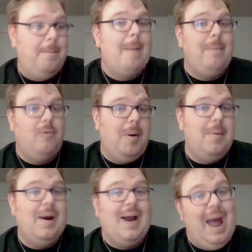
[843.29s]
But before my
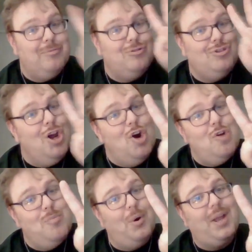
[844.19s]
break, I had two
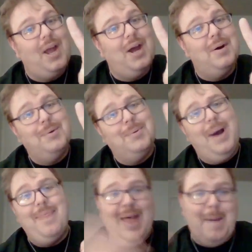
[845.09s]
more to go,
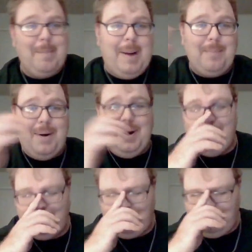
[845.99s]
and then my break.
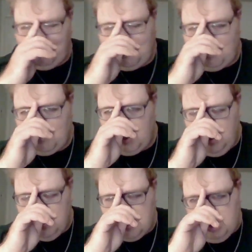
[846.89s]

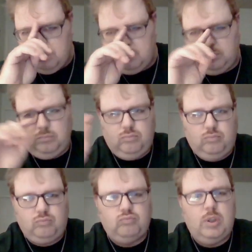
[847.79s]
So,
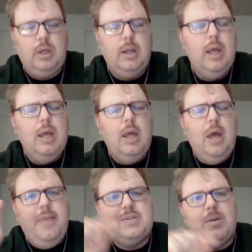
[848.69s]

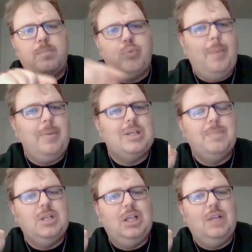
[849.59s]
this week, pretty much that
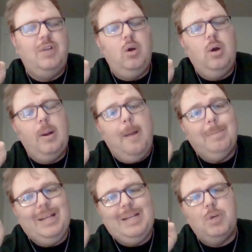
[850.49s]
particular video.
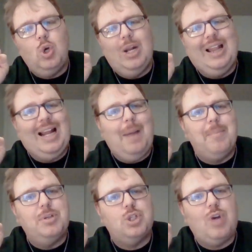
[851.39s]
Please be sure to like, comment,
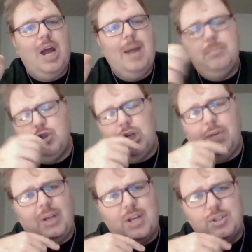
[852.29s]
subscribe, turn on
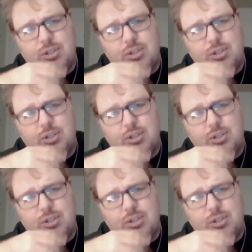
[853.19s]
notifications.